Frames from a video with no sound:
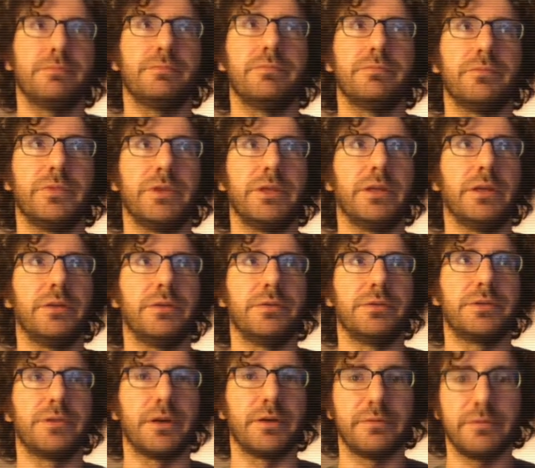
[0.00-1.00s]
We need to do
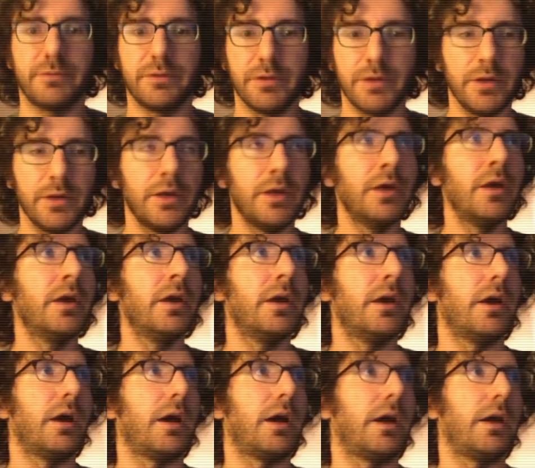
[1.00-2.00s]
stuff,
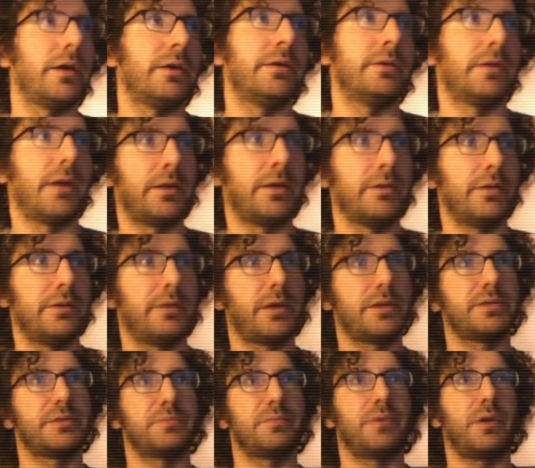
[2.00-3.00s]
and
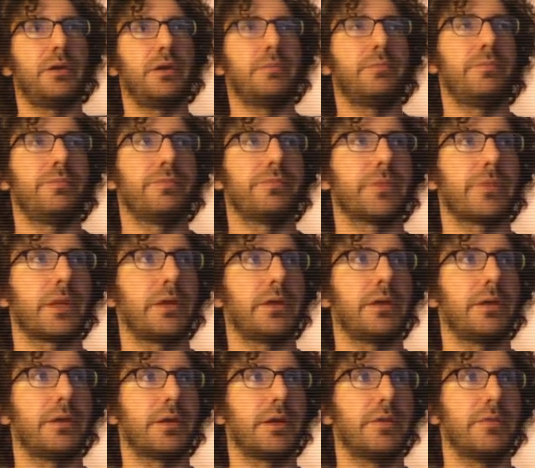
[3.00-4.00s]
that's kind
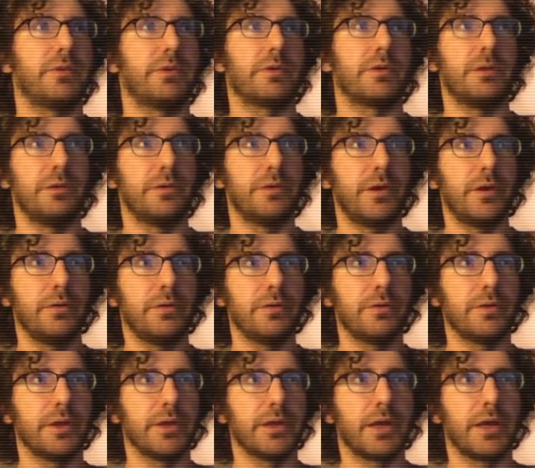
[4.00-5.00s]
of a good note.
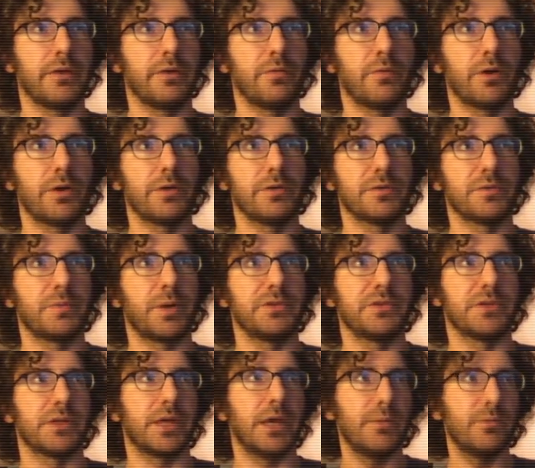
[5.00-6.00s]
Like kind of where this
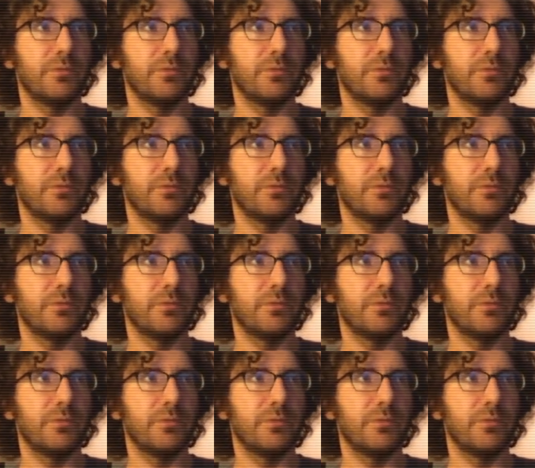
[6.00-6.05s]
project came